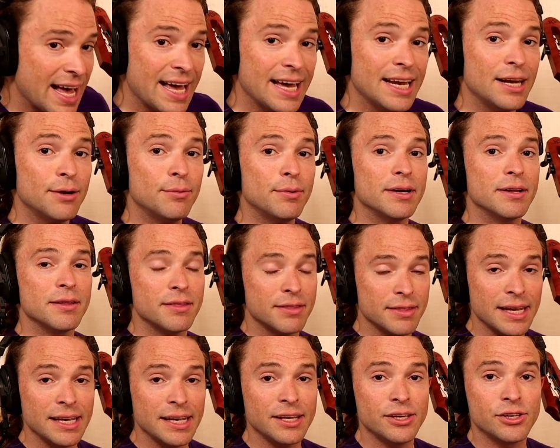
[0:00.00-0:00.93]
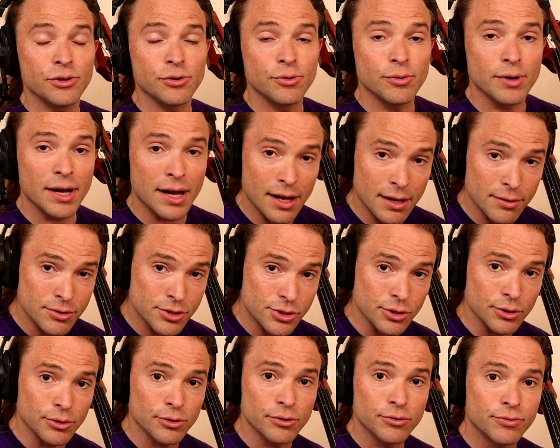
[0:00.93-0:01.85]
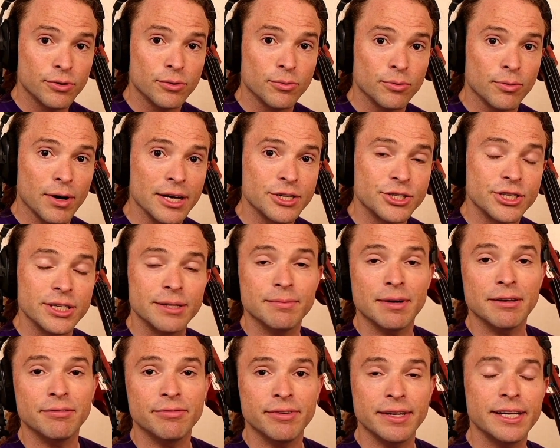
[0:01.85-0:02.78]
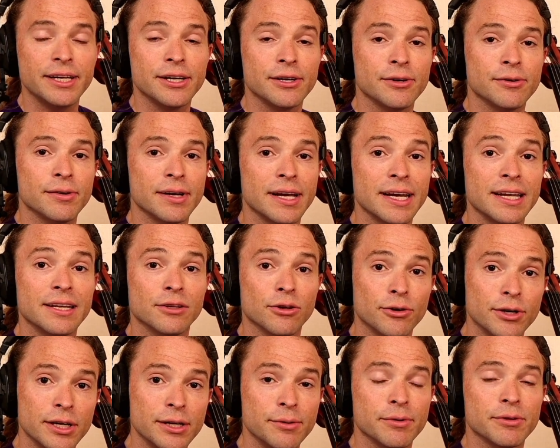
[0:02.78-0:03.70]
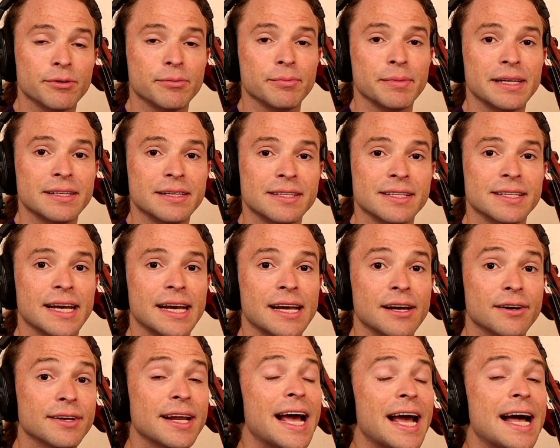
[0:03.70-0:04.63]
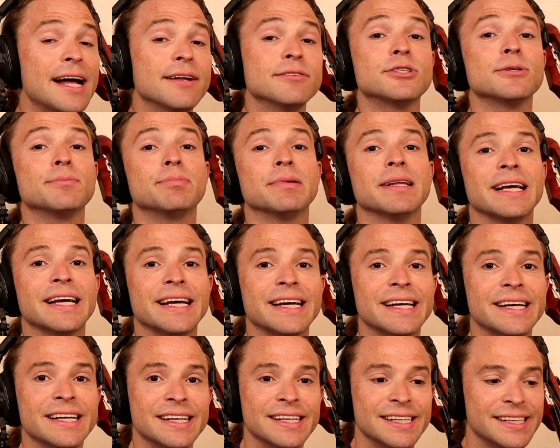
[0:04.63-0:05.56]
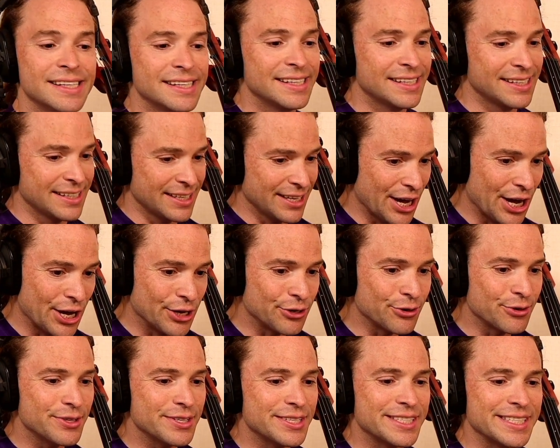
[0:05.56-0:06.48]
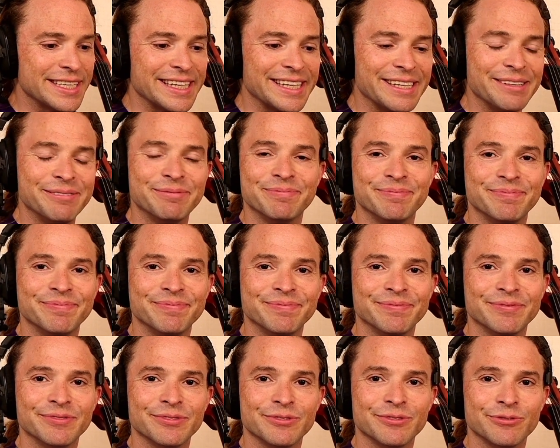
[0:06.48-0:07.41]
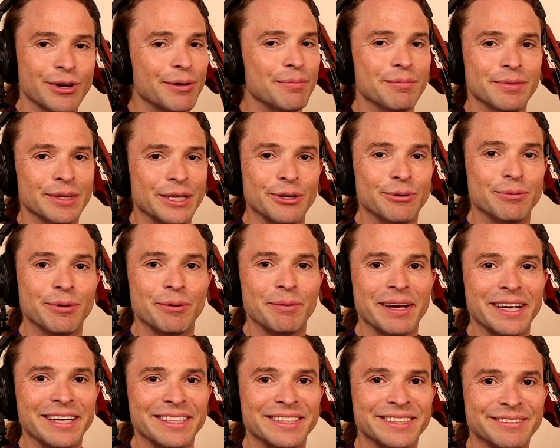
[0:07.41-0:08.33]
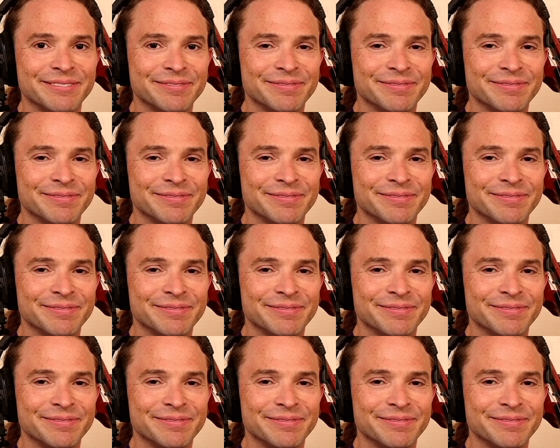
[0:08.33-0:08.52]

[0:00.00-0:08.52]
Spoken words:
And I want to thank you also for watching my video and learning with me today on how to play Under the Sea from Little Mermaid.